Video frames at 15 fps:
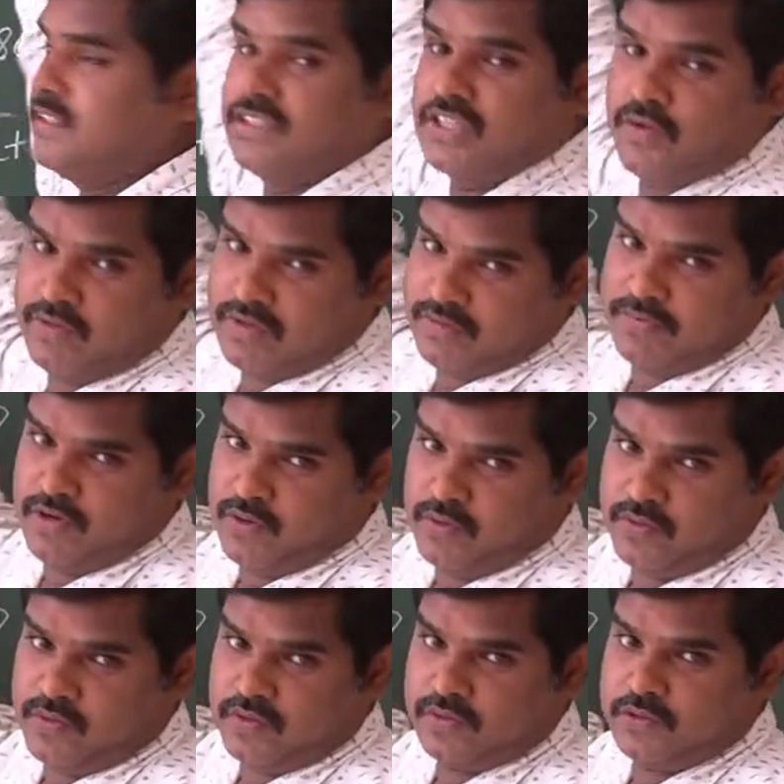is given below.
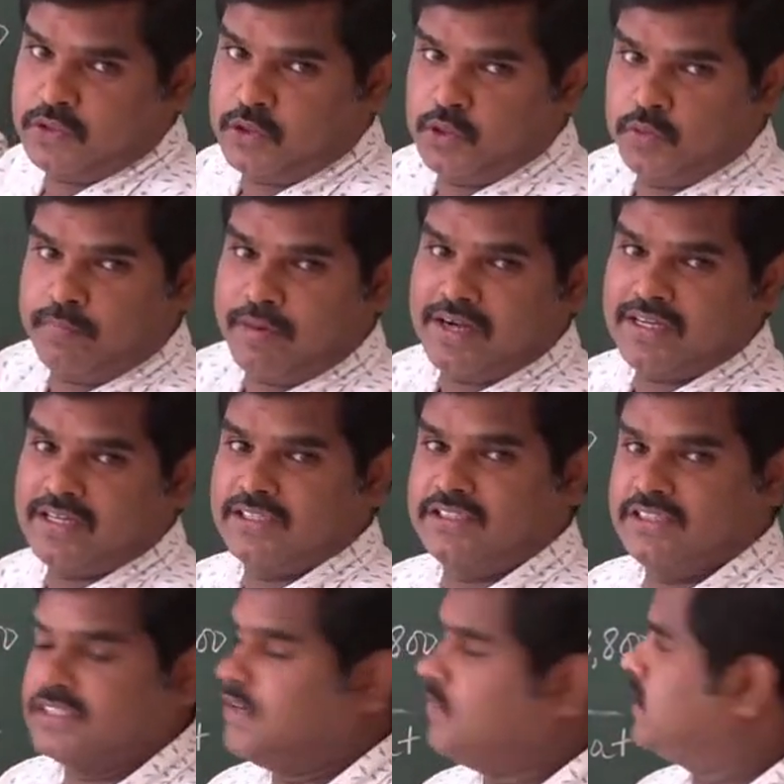So two partners
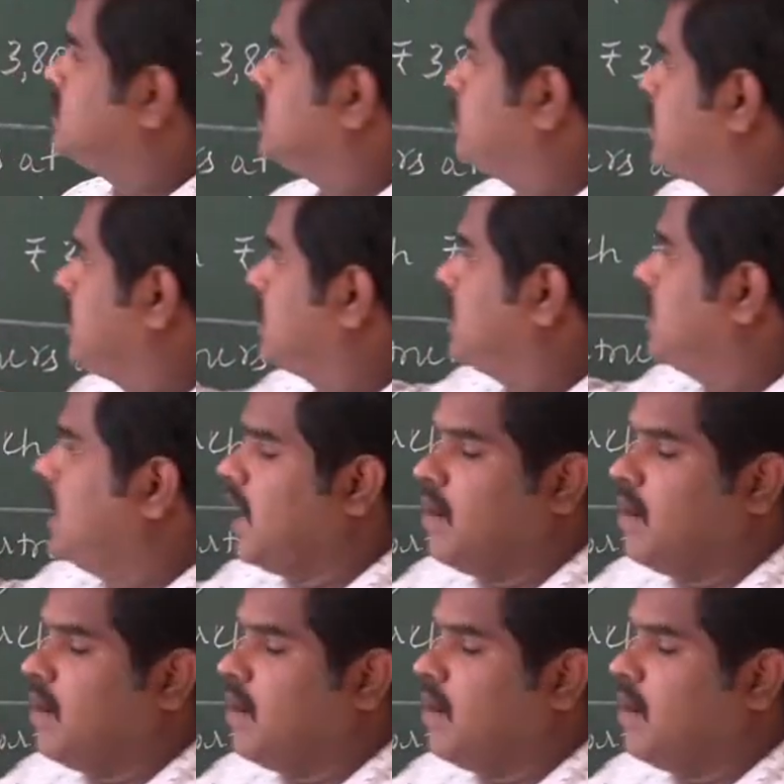is given separately,